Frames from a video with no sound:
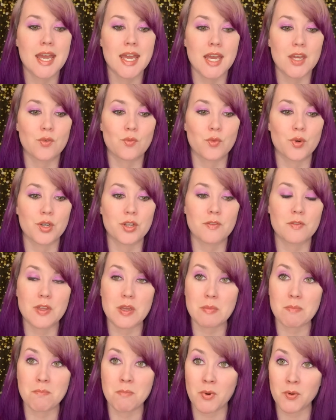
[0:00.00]
and one of
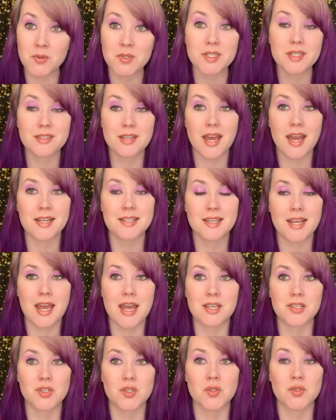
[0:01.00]
the most attacked
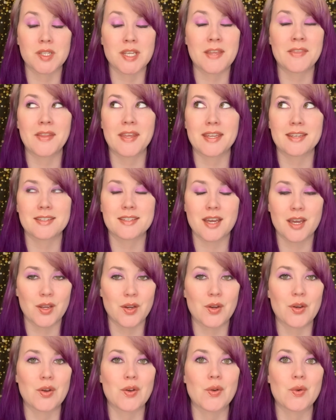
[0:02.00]
castles in the
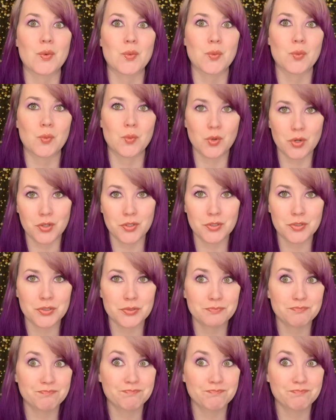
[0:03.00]
entire world.